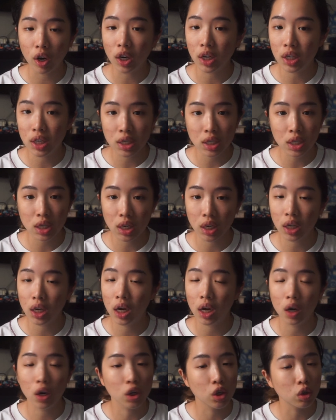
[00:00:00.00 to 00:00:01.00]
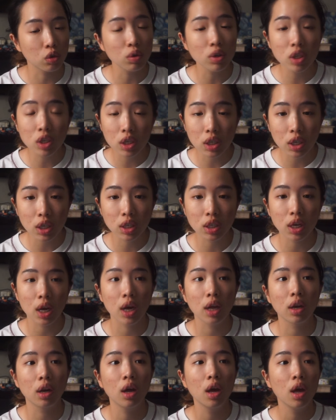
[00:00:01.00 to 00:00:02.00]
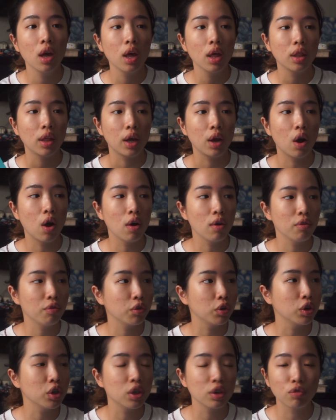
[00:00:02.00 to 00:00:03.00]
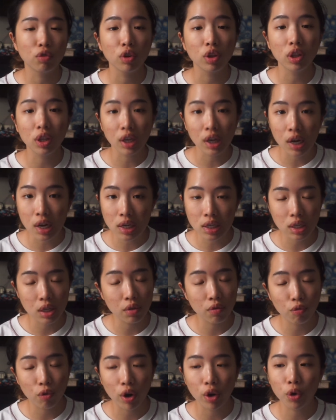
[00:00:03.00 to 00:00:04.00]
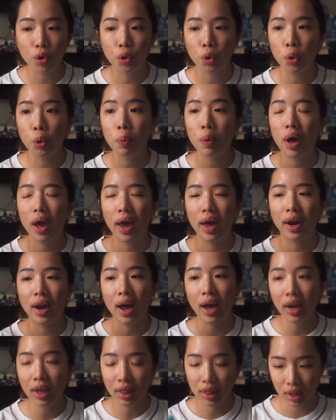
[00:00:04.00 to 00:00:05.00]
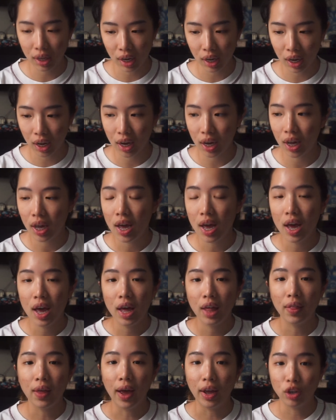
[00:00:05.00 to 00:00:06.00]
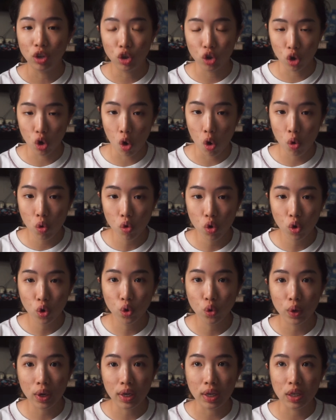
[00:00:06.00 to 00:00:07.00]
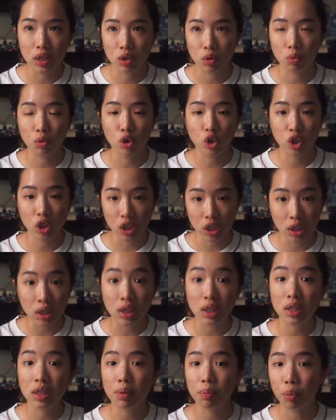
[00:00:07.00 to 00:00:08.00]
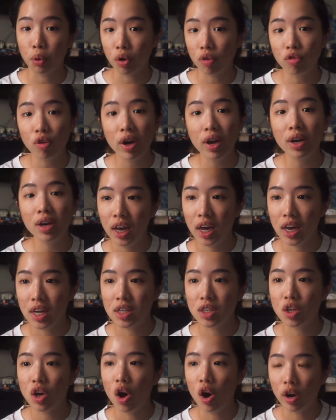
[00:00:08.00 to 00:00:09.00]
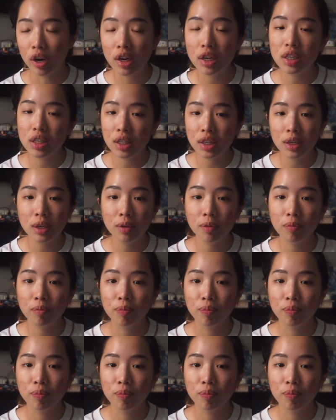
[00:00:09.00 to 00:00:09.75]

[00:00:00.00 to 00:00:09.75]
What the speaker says: distinct characteristics and they offer different things in the friend group. And I think that Joe, who is Roisin's boyfriend, is honestly